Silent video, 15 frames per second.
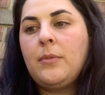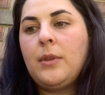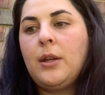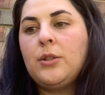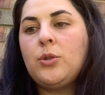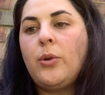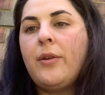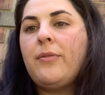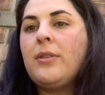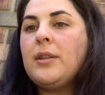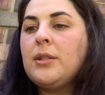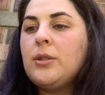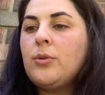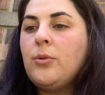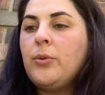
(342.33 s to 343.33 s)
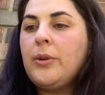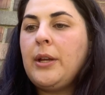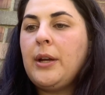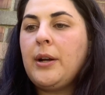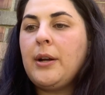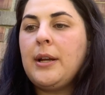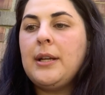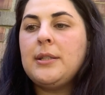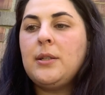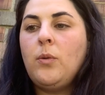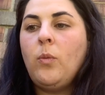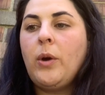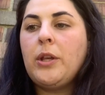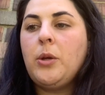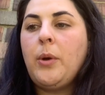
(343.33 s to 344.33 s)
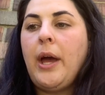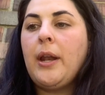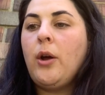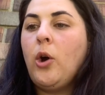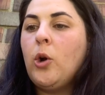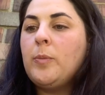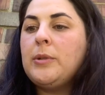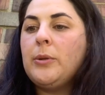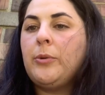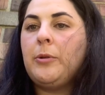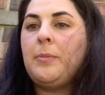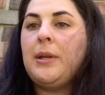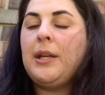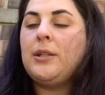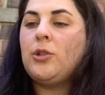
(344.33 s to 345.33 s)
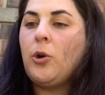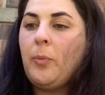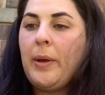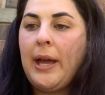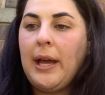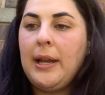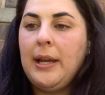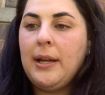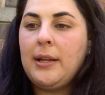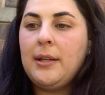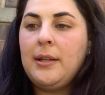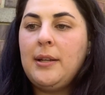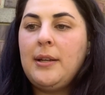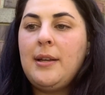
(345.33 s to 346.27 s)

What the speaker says: So if this school year isn't what you had hoped it would be, don't panic.